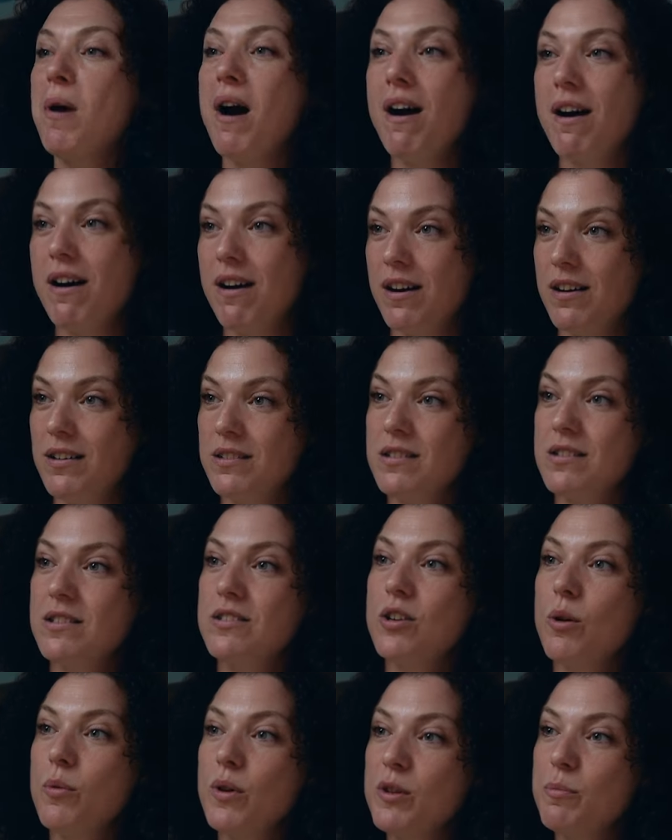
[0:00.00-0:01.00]
parts.
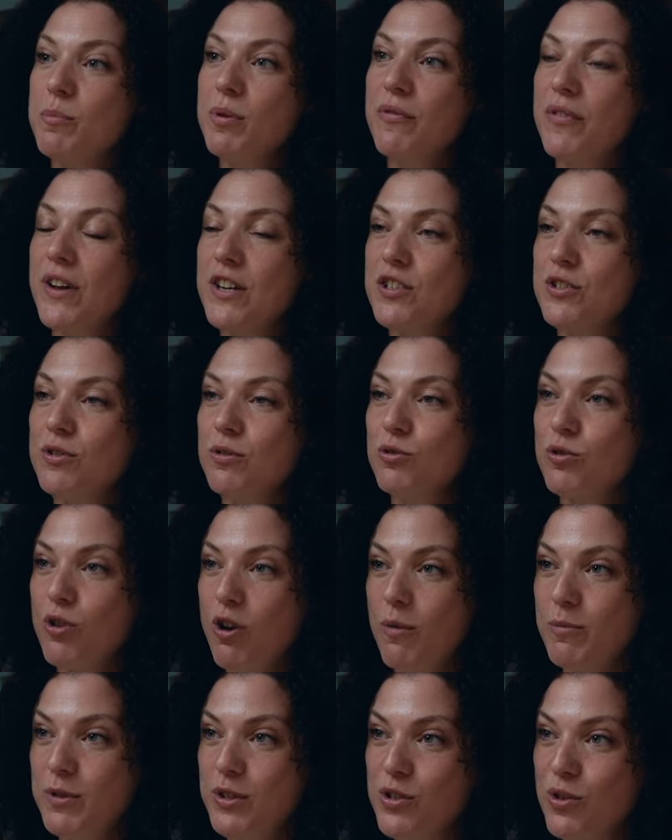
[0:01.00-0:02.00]
So in yeah. the professional drama